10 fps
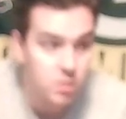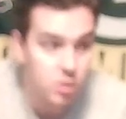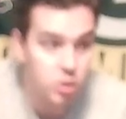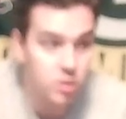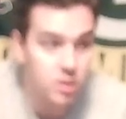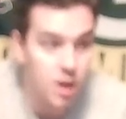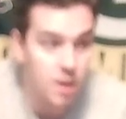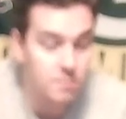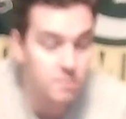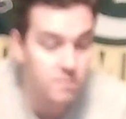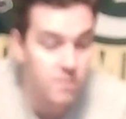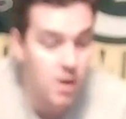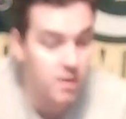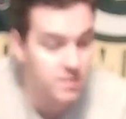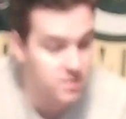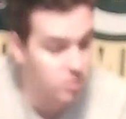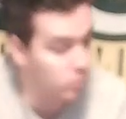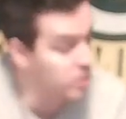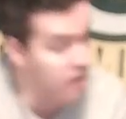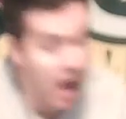could come very soon,
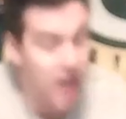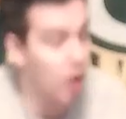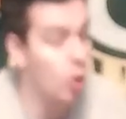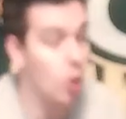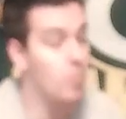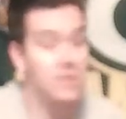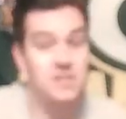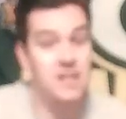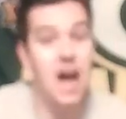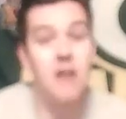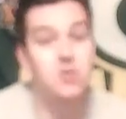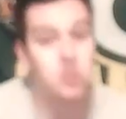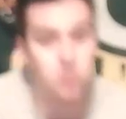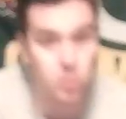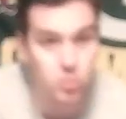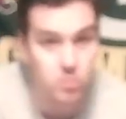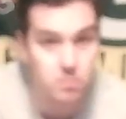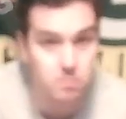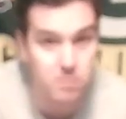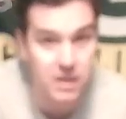which I hope is not true
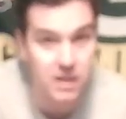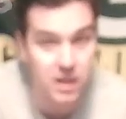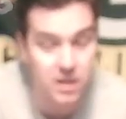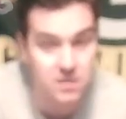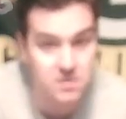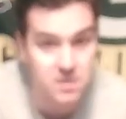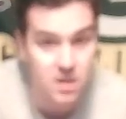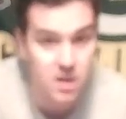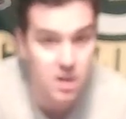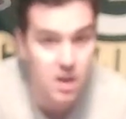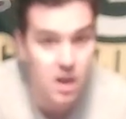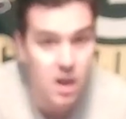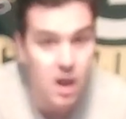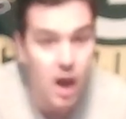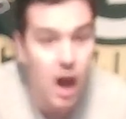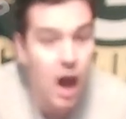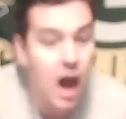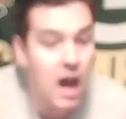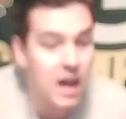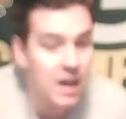because
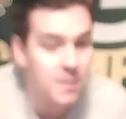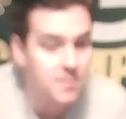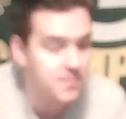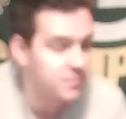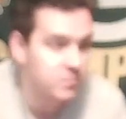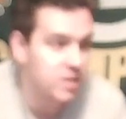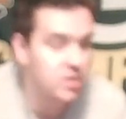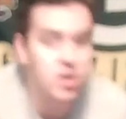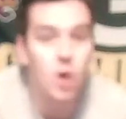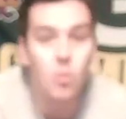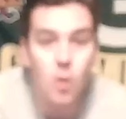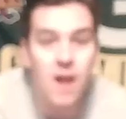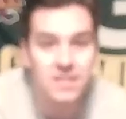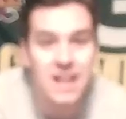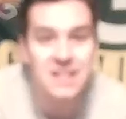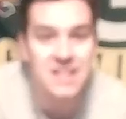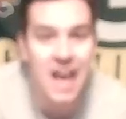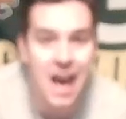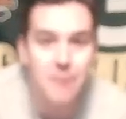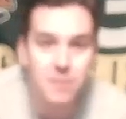I don't want that to
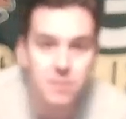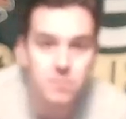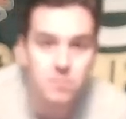happen.